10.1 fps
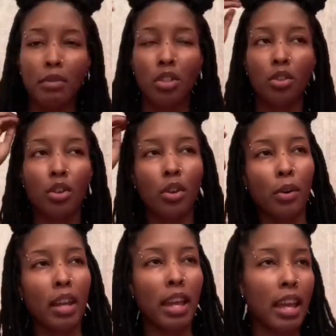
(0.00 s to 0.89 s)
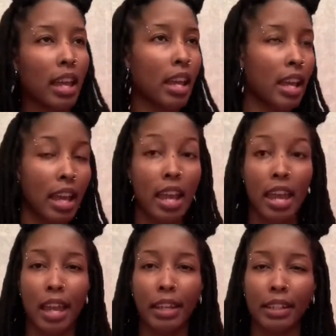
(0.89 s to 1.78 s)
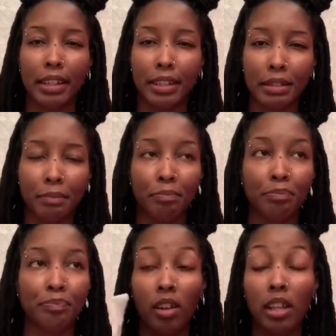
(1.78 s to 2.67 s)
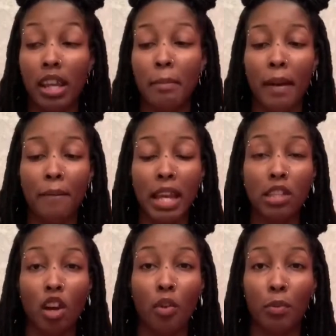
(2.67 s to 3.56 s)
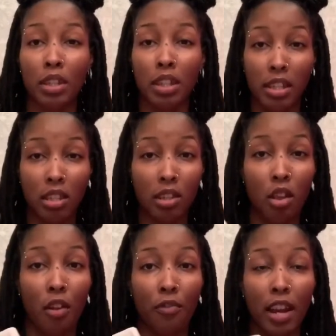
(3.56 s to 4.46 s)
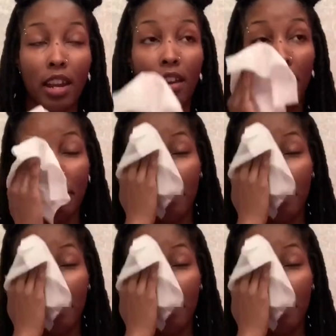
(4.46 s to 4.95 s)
just going to go ahead and clean my face off with this cloth right here.